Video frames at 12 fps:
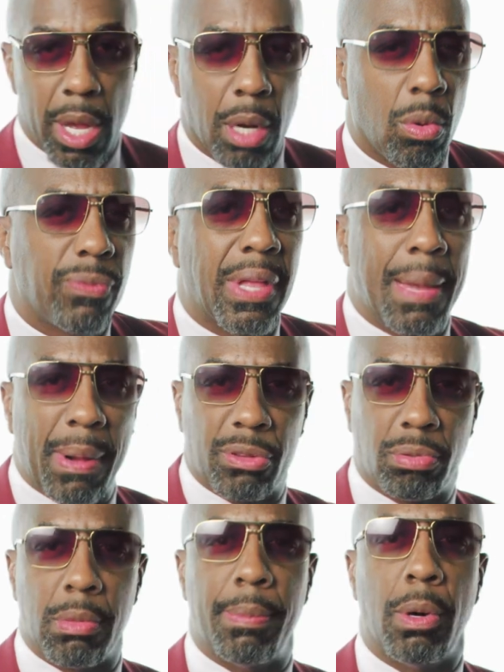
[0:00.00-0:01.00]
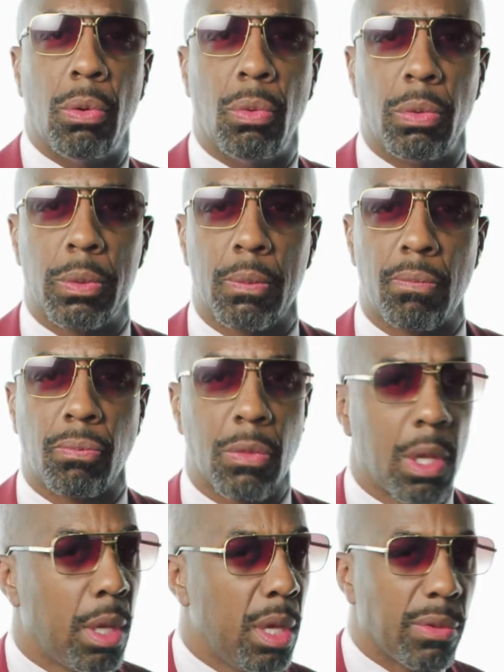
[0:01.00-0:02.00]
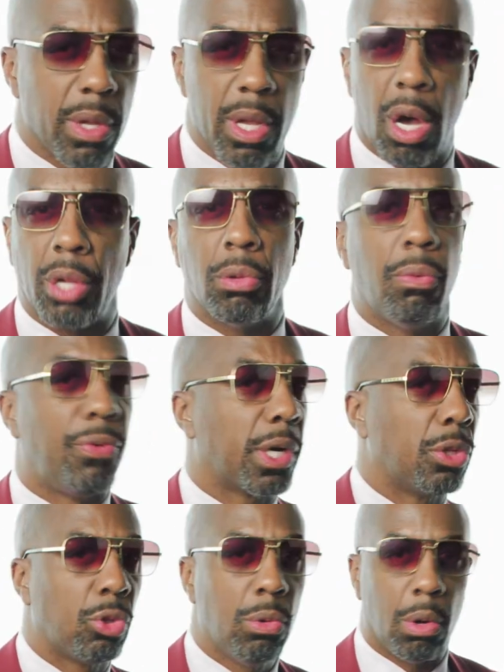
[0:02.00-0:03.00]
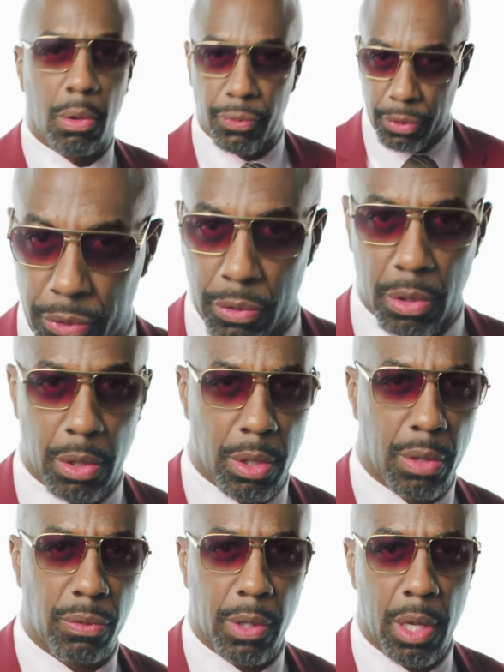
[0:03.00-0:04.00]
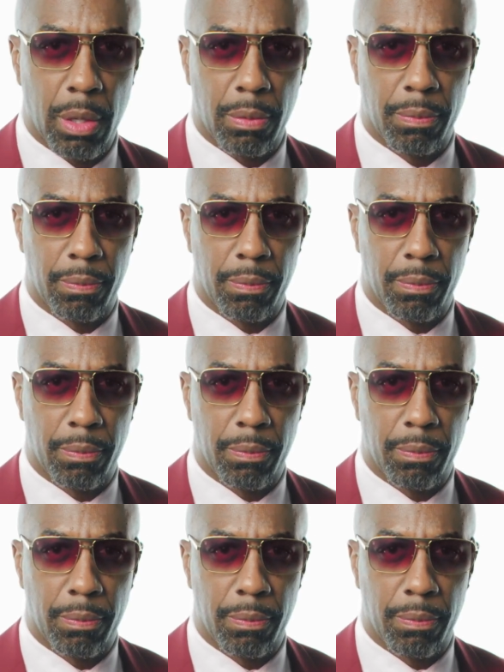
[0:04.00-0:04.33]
And one thing about the Super Bowl, they all no fucking do-overs. You understand?